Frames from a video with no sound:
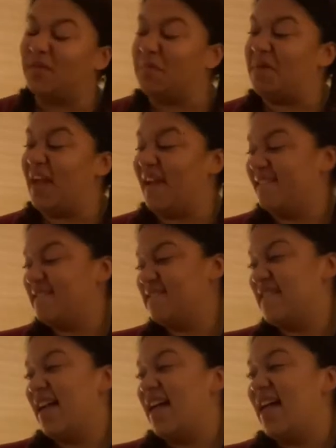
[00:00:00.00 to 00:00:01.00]
for me.
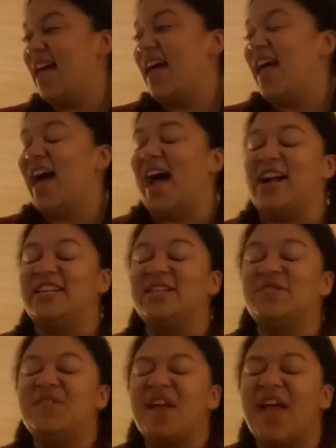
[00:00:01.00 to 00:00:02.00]
I
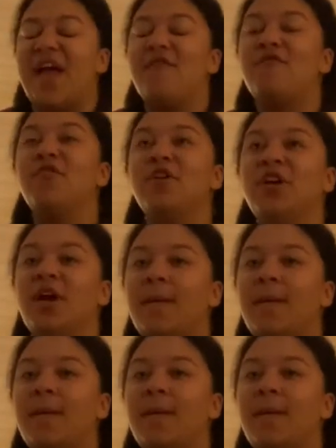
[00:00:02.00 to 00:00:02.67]
don't ever